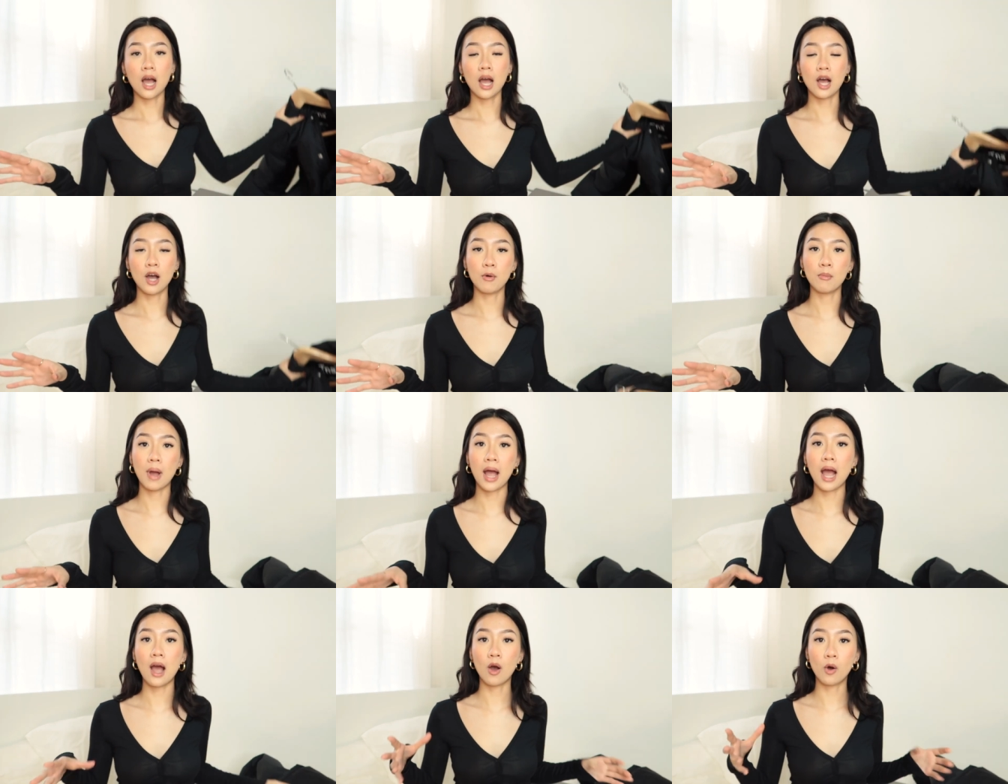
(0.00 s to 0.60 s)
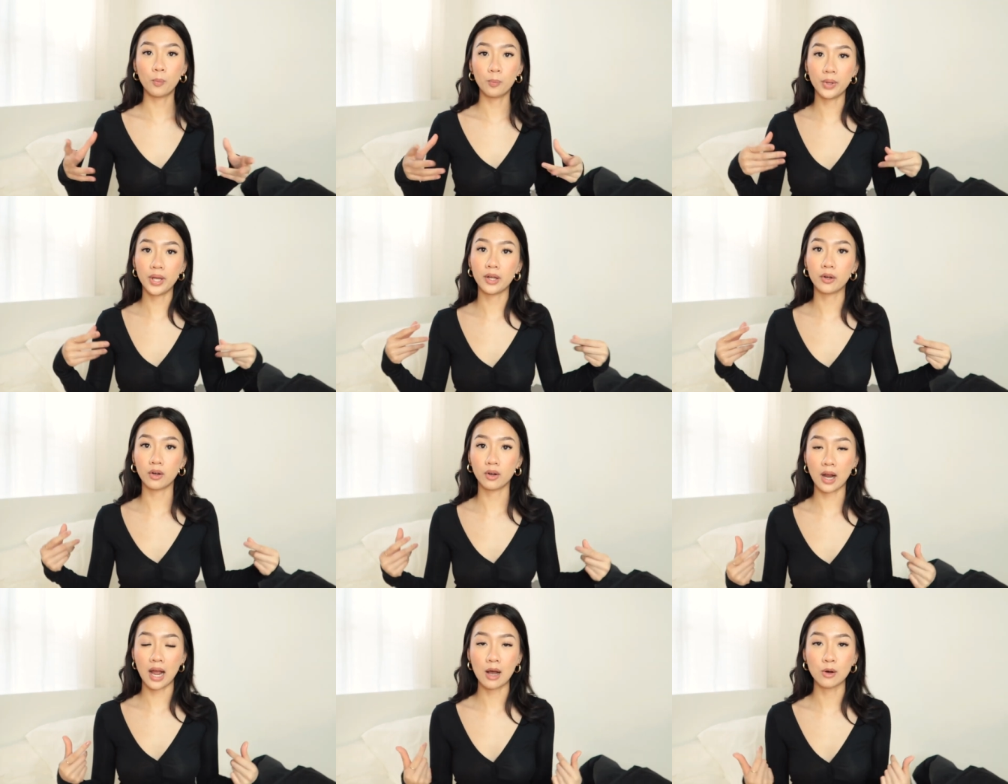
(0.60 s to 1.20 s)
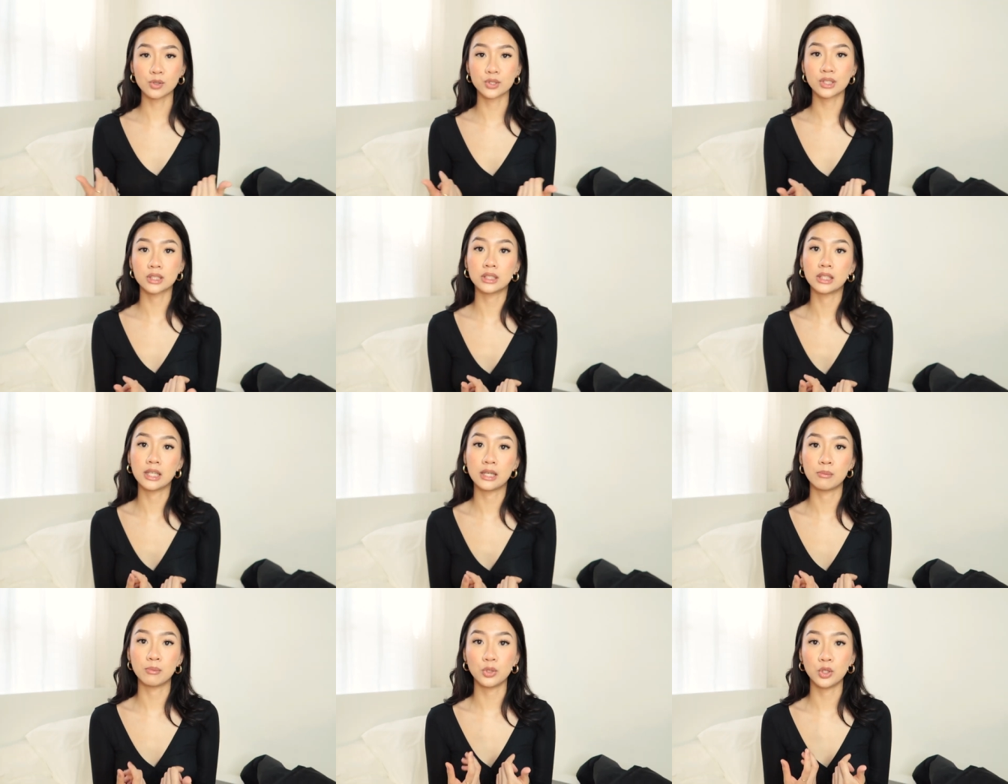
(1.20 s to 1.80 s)
um, how big or how
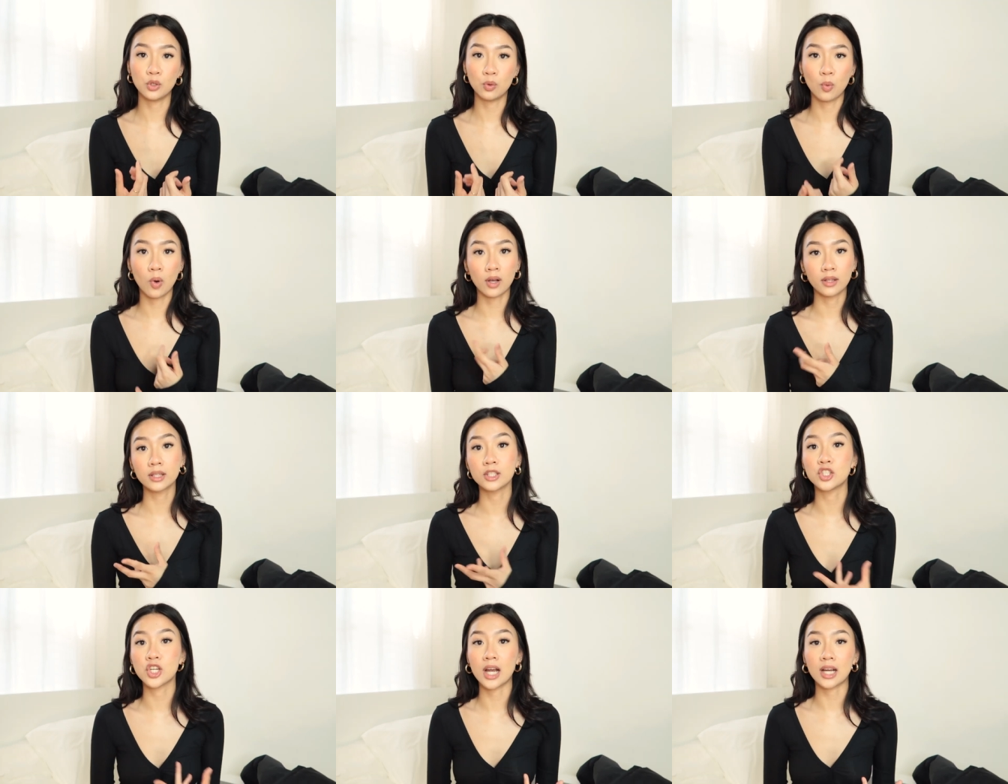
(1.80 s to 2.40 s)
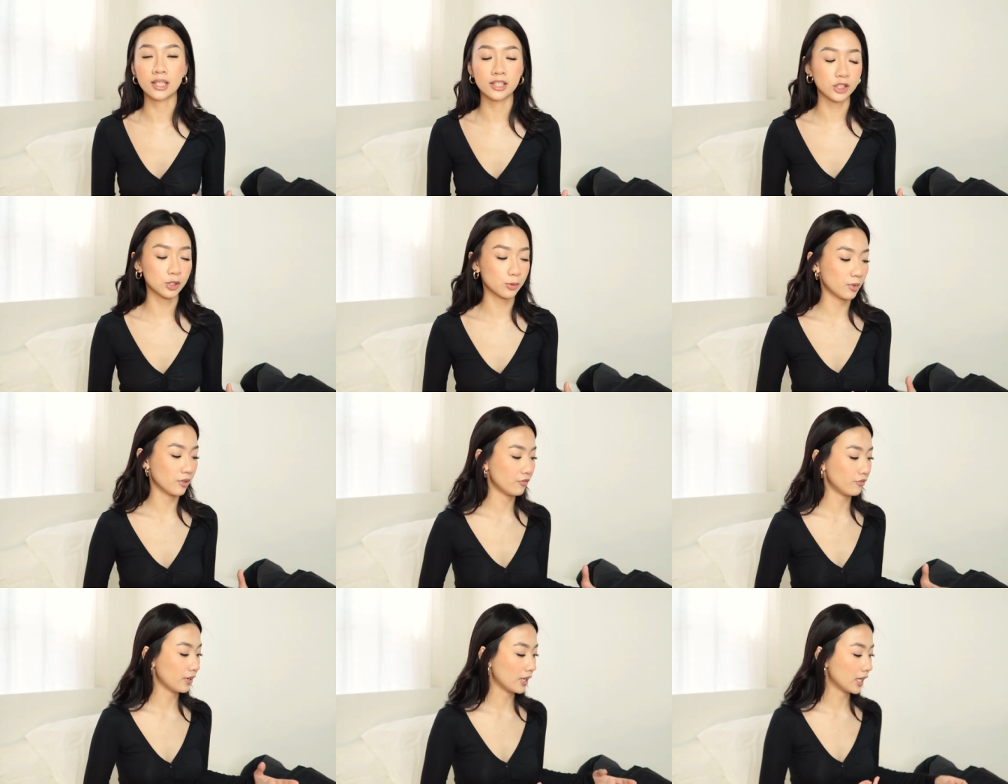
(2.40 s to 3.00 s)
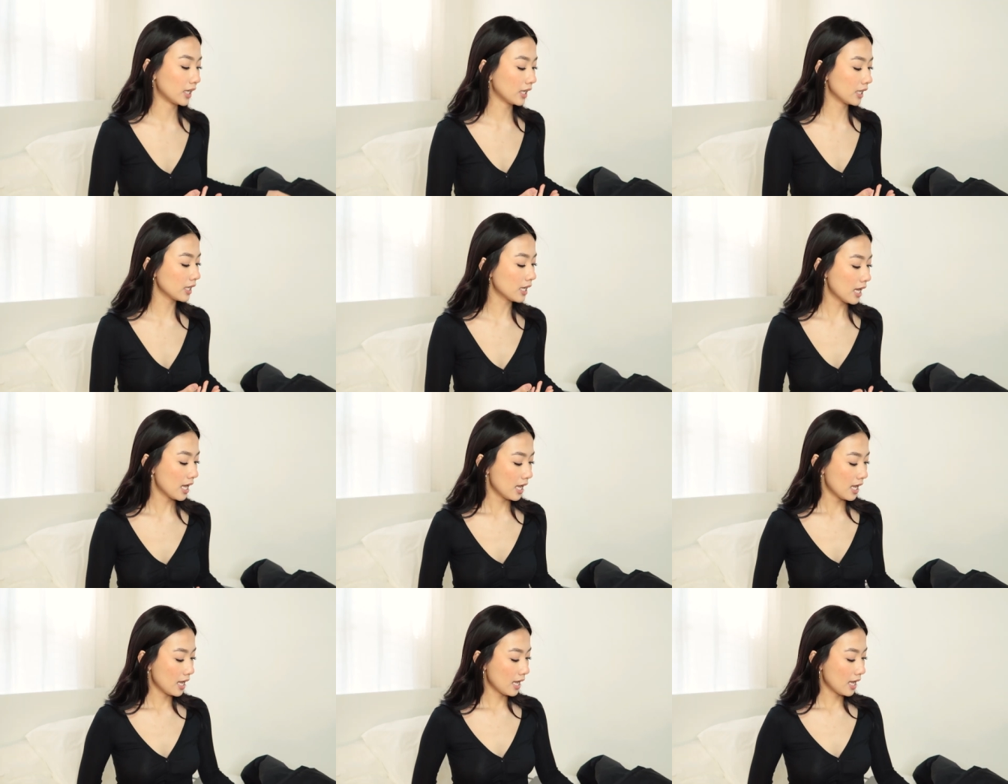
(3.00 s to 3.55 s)
slim you want the jacket to be fitting.